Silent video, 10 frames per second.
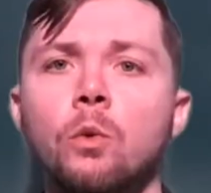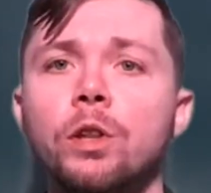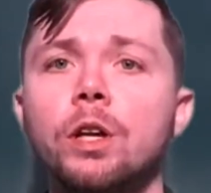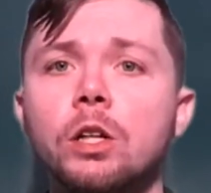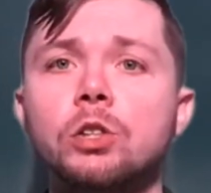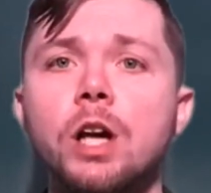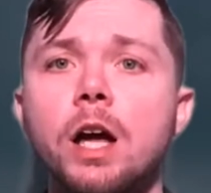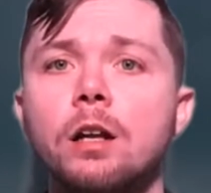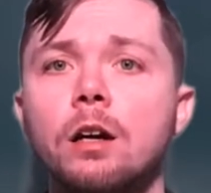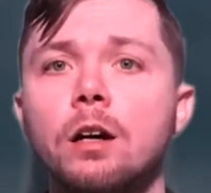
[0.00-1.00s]
We then get a
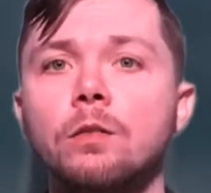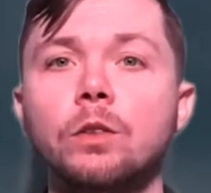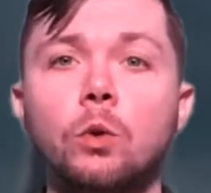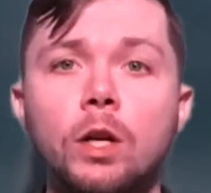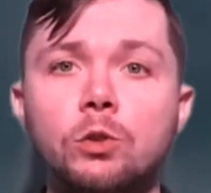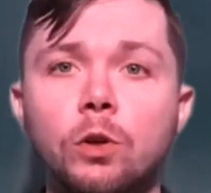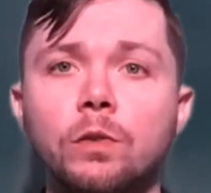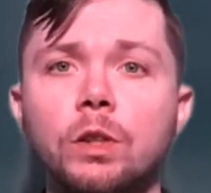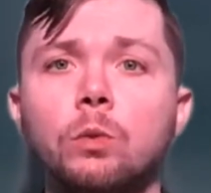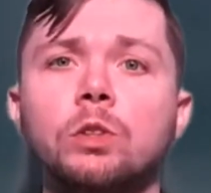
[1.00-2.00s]
shot of the Greyjoy
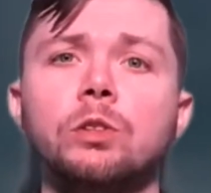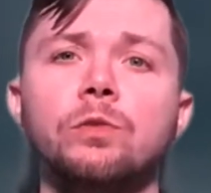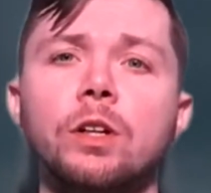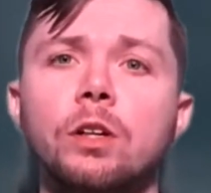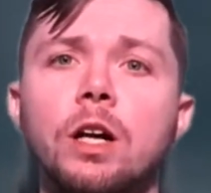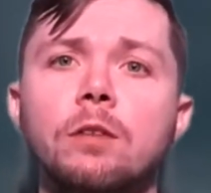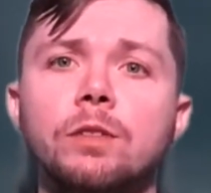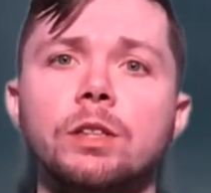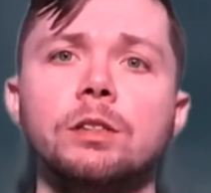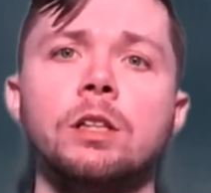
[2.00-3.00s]
fleet, which is very
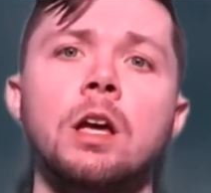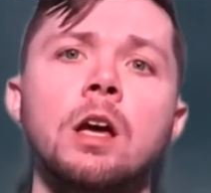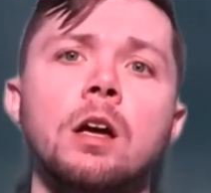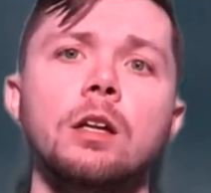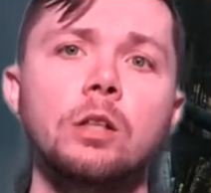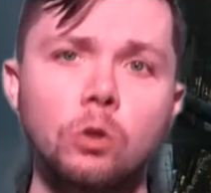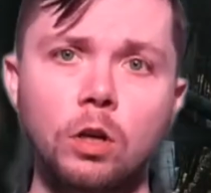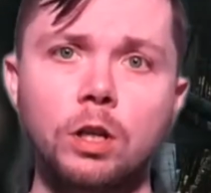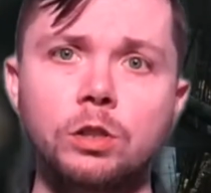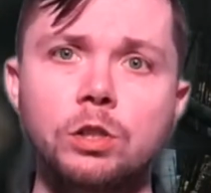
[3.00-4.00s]
obvious.
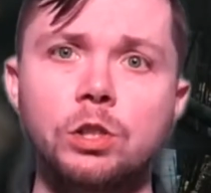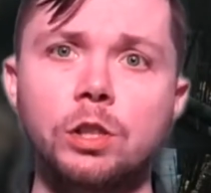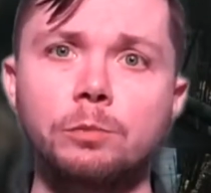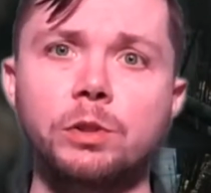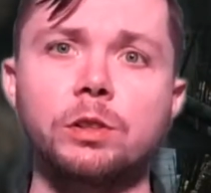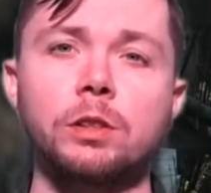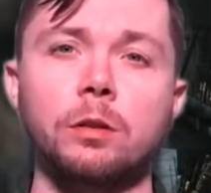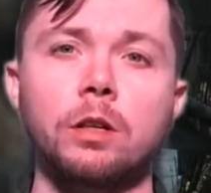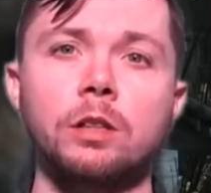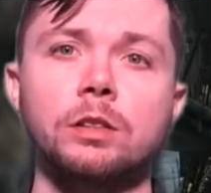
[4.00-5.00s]
Euron's ships,
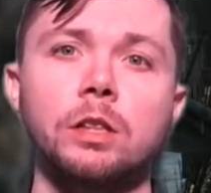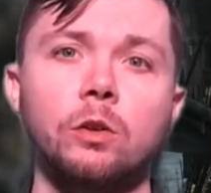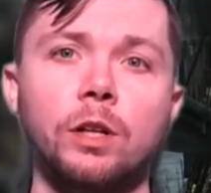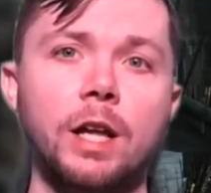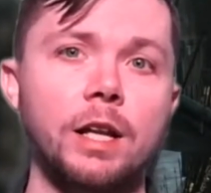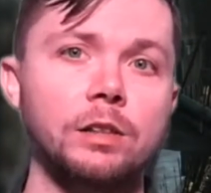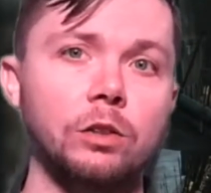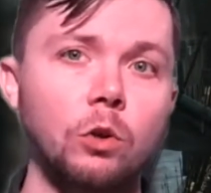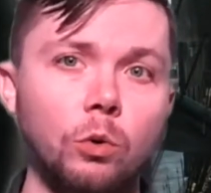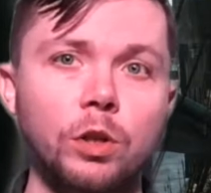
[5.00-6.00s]
considering that it's
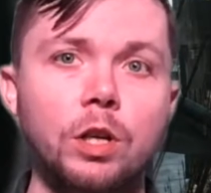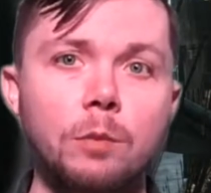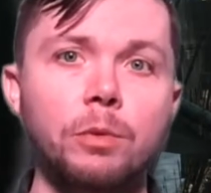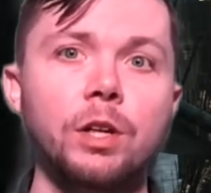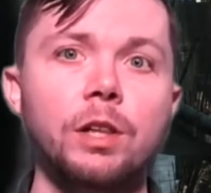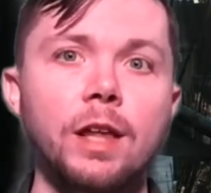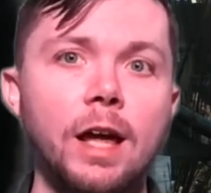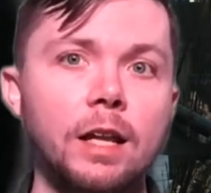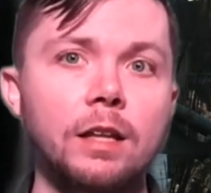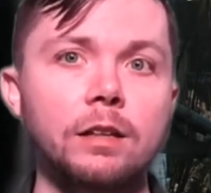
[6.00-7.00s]
the Golden Company
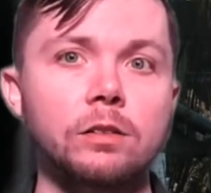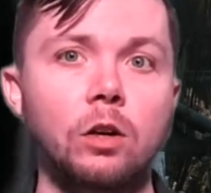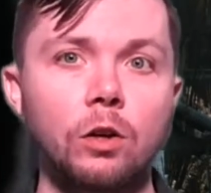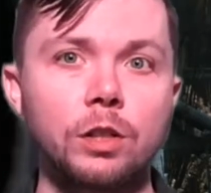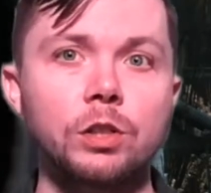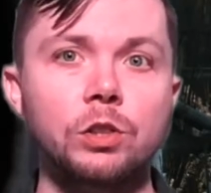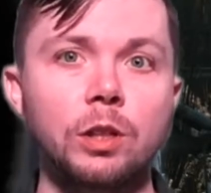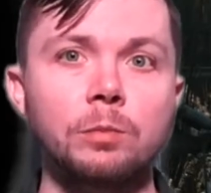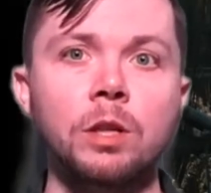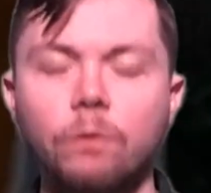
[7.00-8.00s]
that is on these
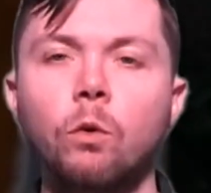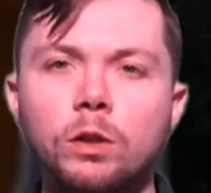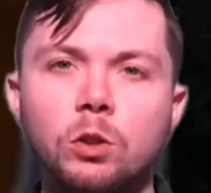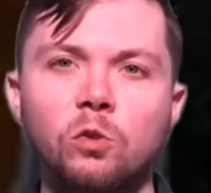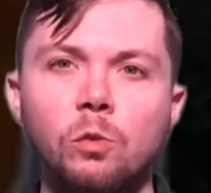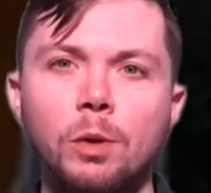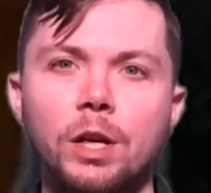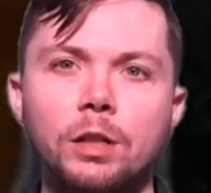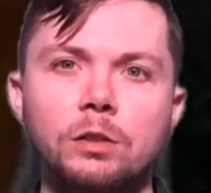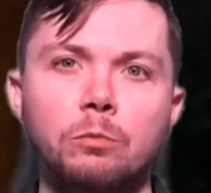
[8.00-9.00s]
ships. A voiceover
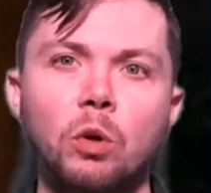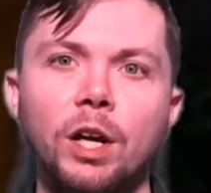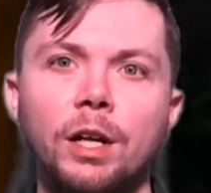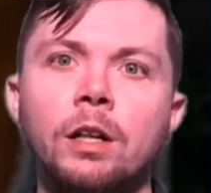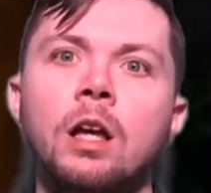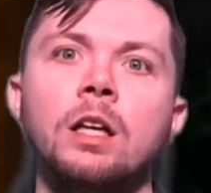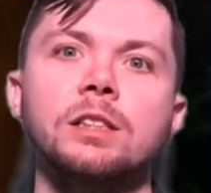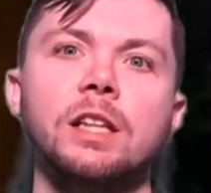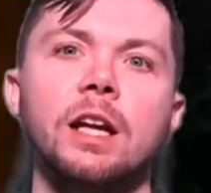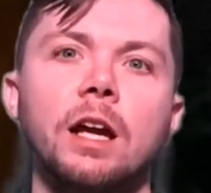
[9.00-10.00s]
begins of Bran
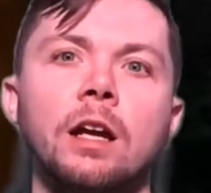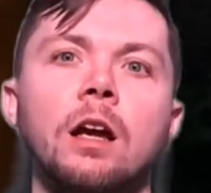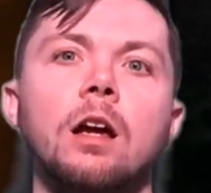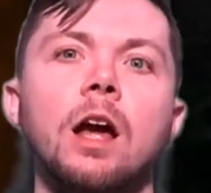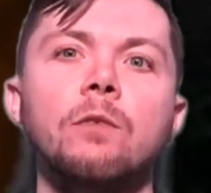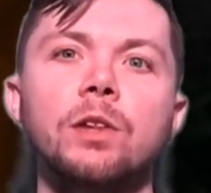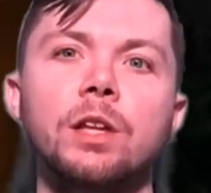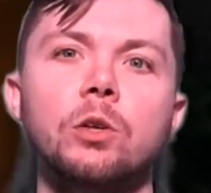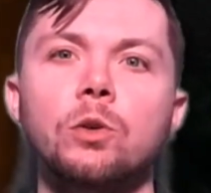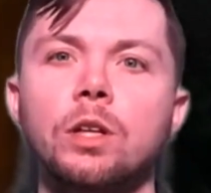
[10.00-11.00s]
saying,
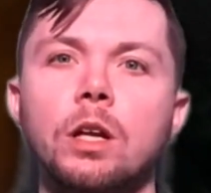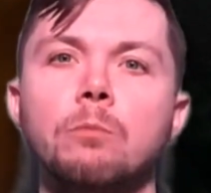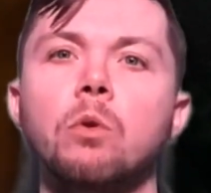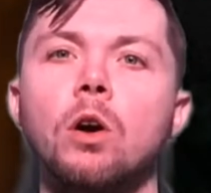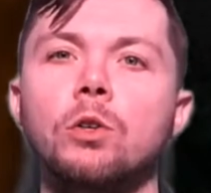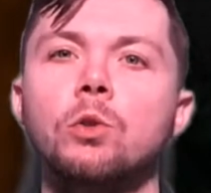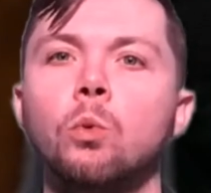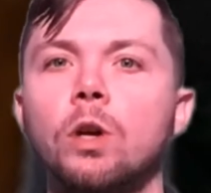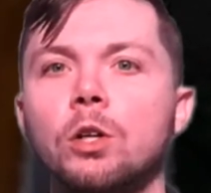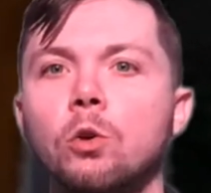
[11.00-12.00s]
"Everything you did brought you to
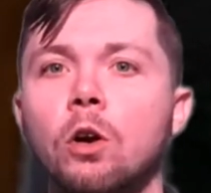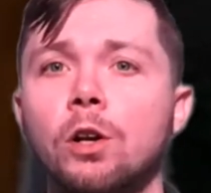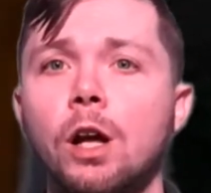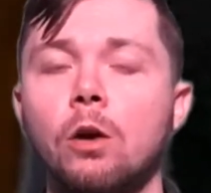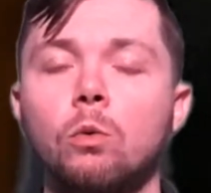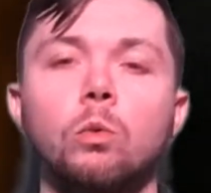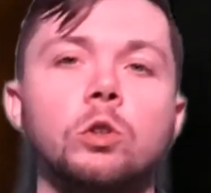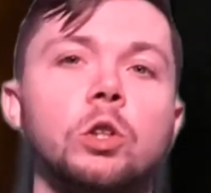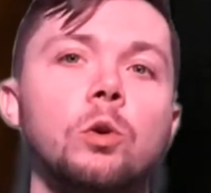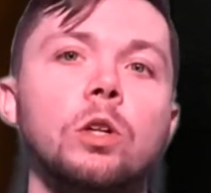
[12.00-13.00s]
where you are now." We're
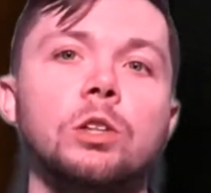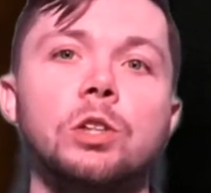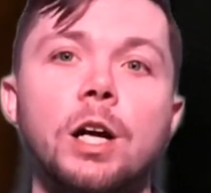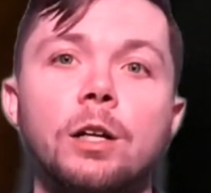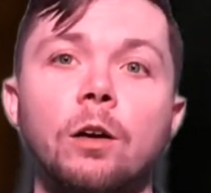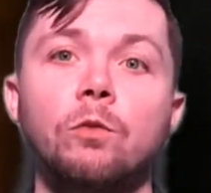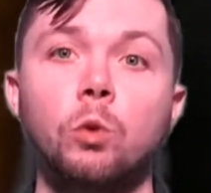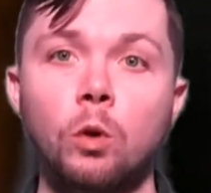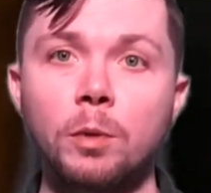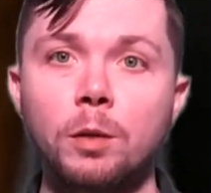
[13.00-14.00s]
shown a shot of
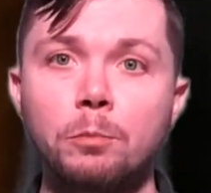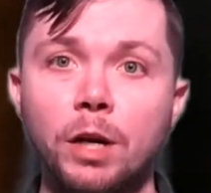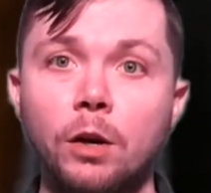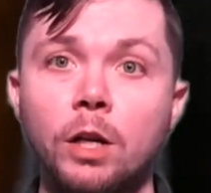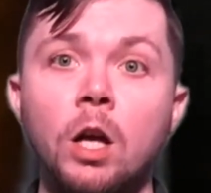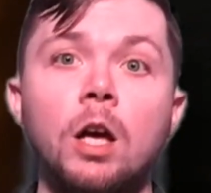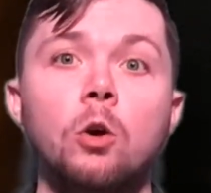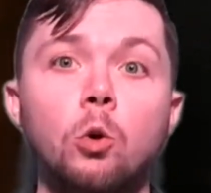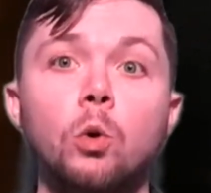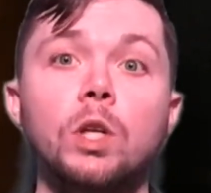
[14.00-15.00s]
Tormund and Beric,
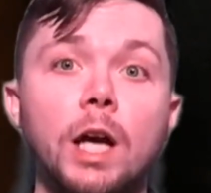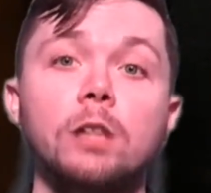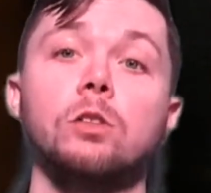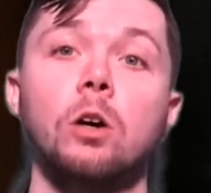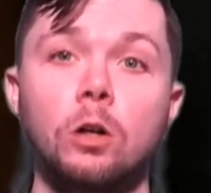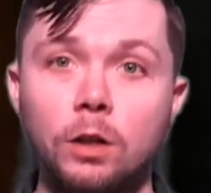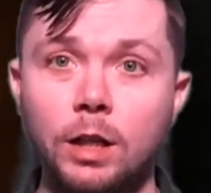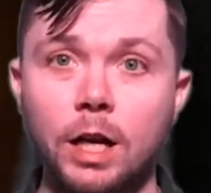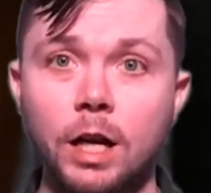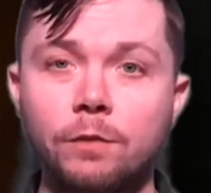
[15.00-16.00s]
who, yes, are
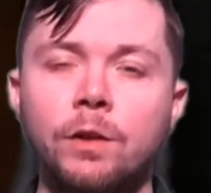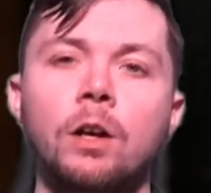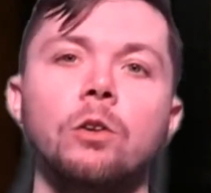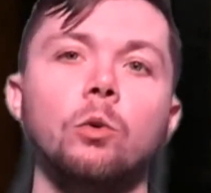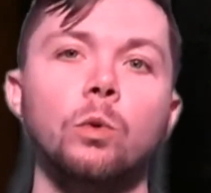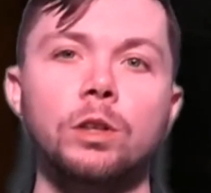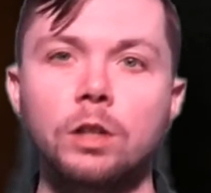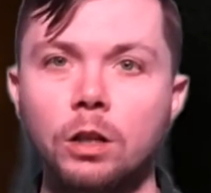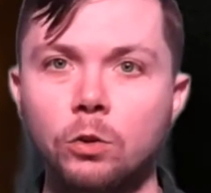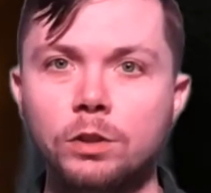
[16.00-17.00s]
alive. They're with
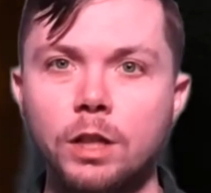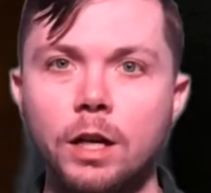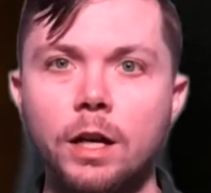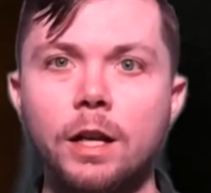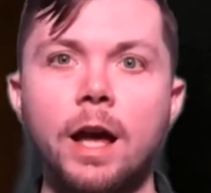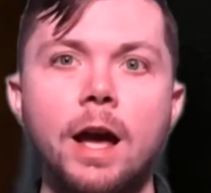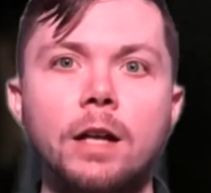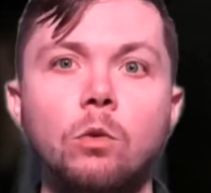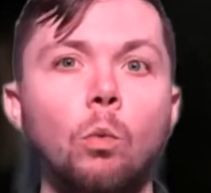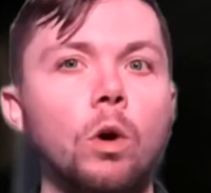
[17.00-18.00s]
Dolorous Edd
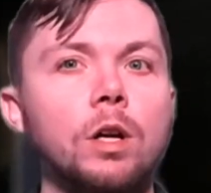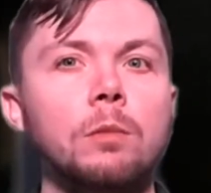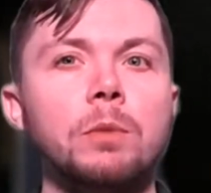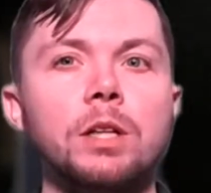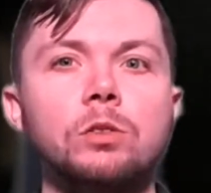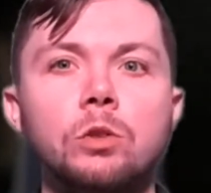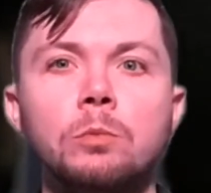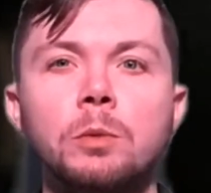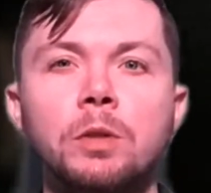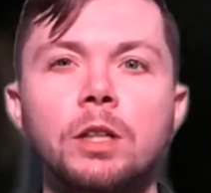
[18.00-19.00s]
at what can be
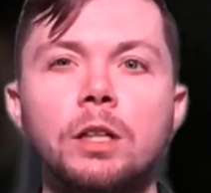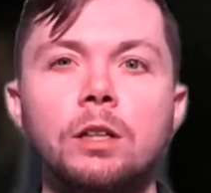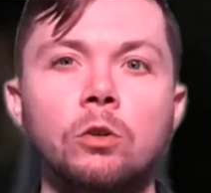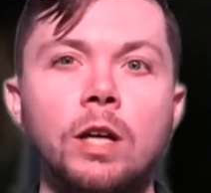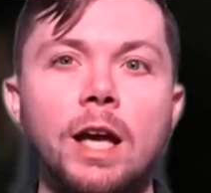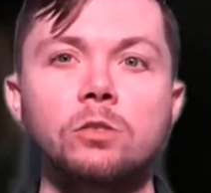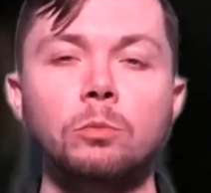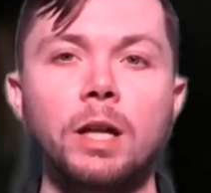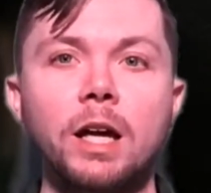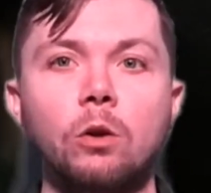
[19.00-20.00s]
assumed to be either Castle
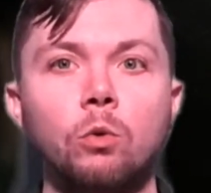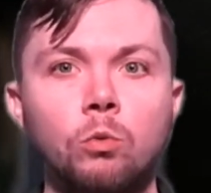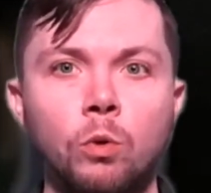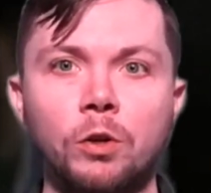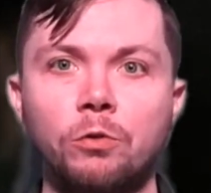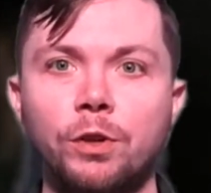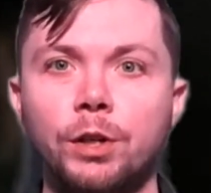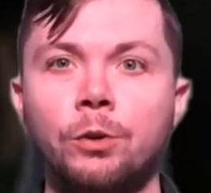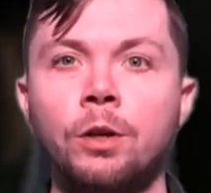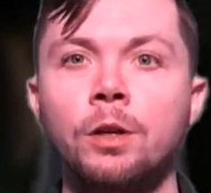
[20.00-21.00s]
Black or
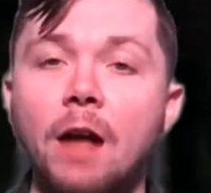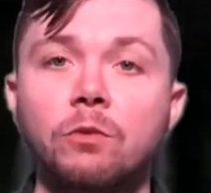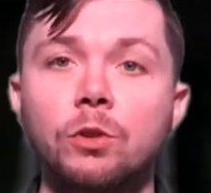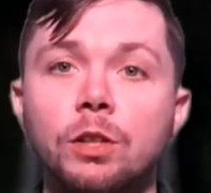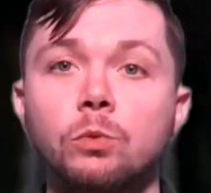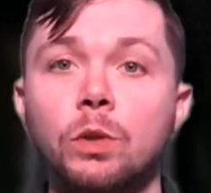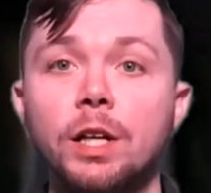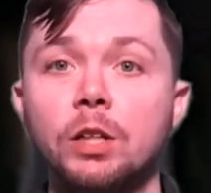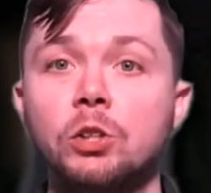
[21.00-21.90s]
Winterfell. After this, we get a